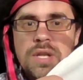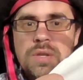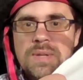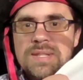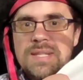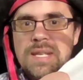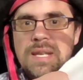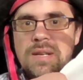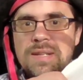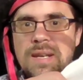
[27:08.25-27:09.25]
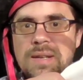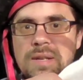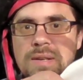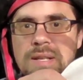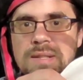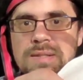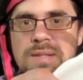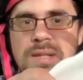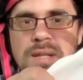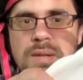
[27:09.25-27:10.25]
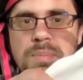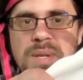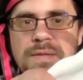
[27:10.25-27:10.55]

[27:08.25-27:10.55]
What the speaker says: You can see here, down here is a little bit